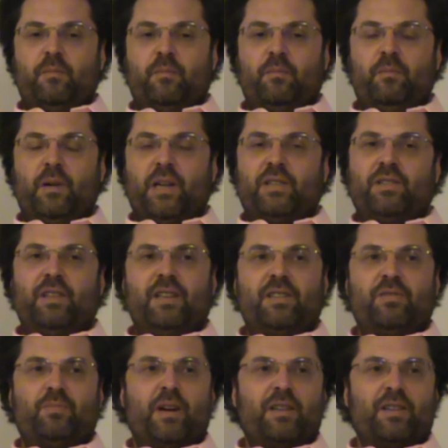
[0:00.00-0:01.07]
But
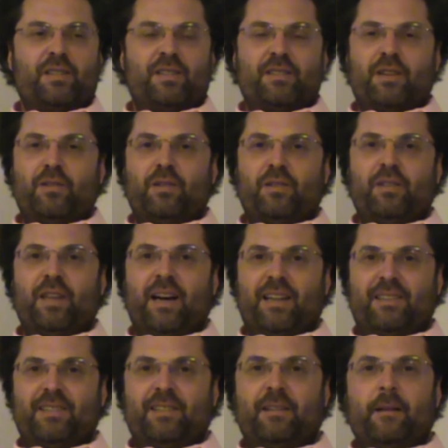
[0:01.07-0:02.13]
these practices are not
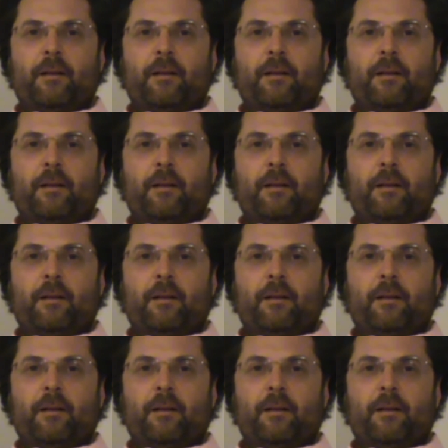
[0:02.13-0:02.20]
that